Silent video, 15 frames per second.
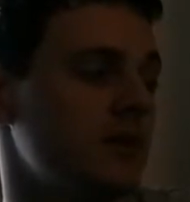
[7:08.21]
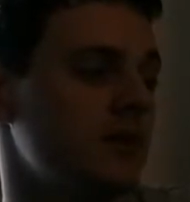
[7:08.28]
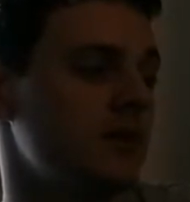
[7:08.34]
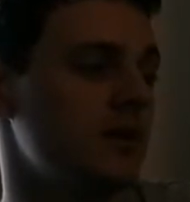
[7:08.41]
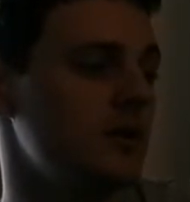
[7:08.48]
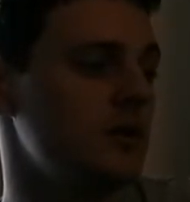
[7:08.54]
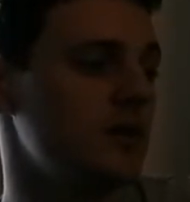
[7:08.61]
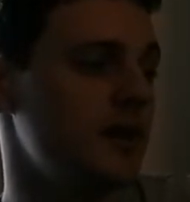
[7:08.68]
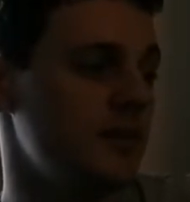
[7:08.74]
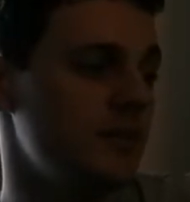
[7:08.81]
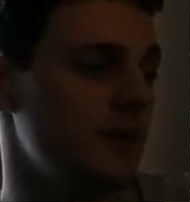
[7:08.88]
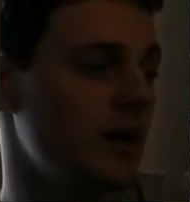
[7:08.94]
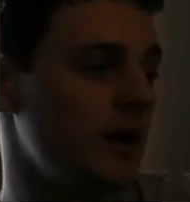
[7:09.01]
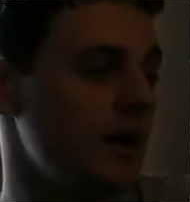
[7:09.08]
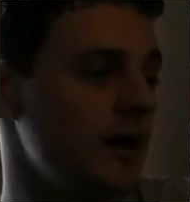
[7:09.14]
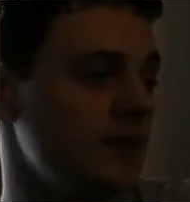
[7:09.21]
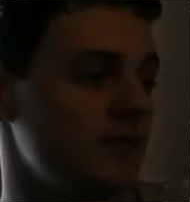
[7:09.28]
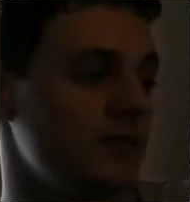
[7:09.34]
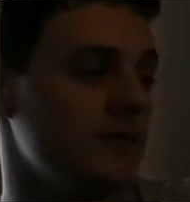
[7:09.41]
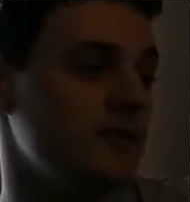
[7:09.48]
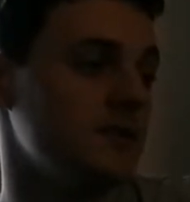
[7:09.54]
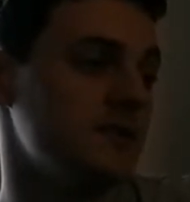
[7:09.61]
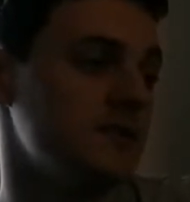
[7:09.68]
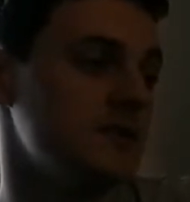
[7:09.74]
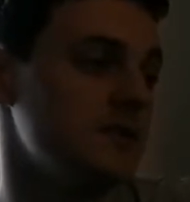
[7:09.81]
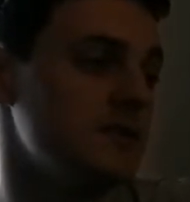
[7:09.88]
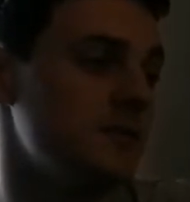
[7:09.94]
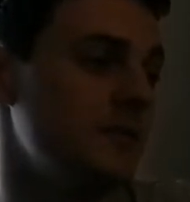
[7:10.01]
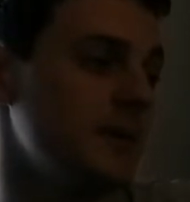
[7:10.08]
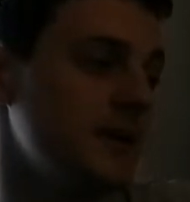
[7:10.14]
who are they by, for instance,
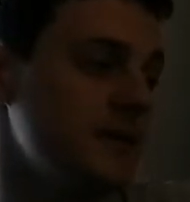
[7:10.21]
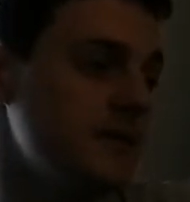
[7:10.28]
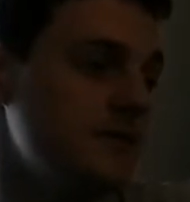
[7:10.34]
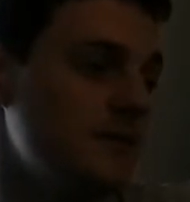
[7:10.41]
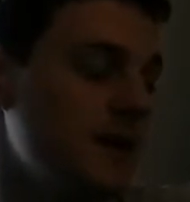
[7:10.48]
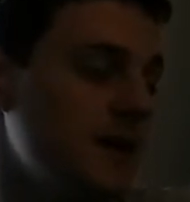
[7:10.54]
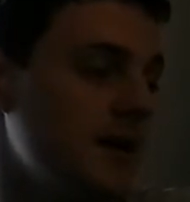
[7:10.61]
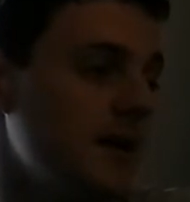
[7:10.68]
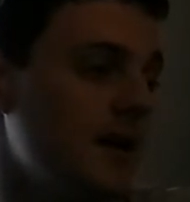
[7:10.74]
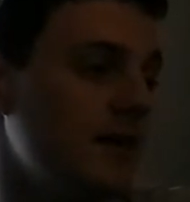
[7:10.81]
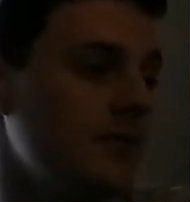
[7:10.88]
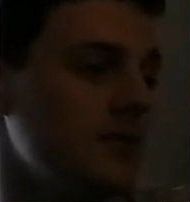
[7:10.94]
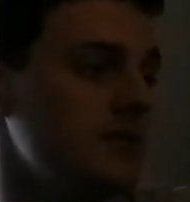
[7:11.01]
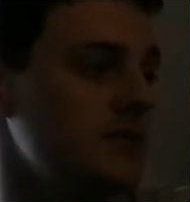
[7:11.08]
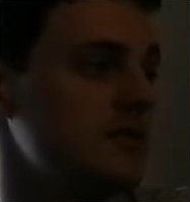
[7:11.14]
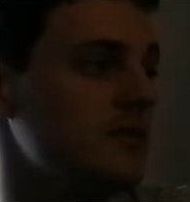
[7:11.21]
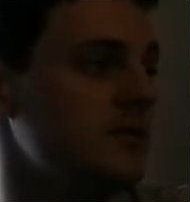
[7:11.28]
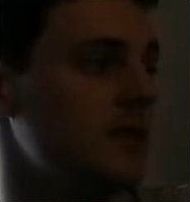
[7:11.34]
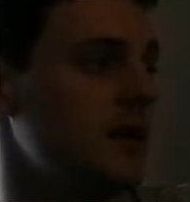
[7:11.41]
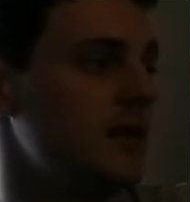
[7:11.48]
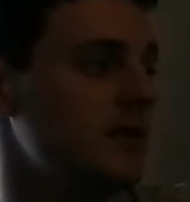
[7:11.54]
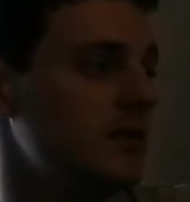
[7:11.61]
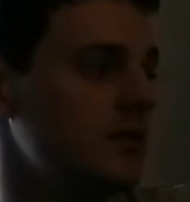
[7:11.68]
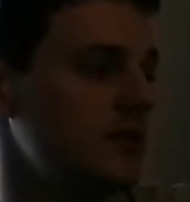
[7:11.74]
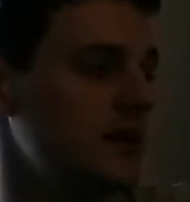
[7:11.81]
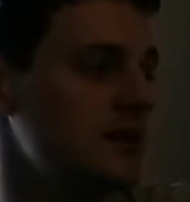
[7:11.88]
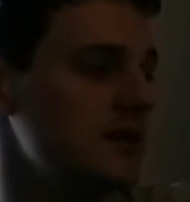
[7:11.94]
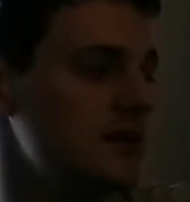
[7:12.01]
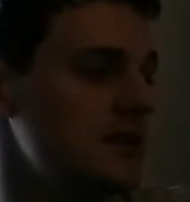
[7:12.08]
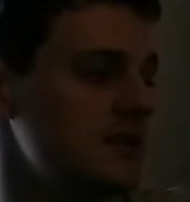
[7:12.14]
the police, fire, ambulance, or partner
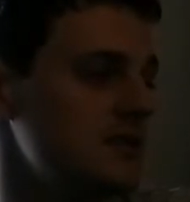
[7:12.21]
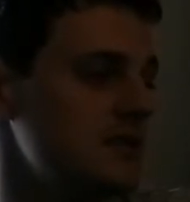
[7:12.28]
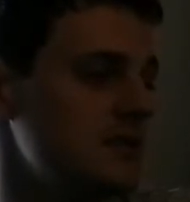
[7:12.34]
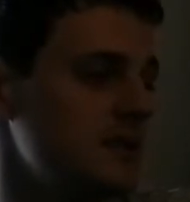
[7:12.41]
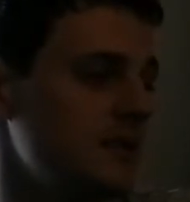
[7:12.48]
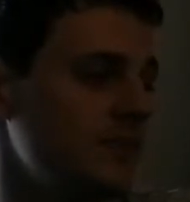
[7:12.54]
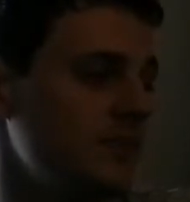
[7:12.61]
organisations,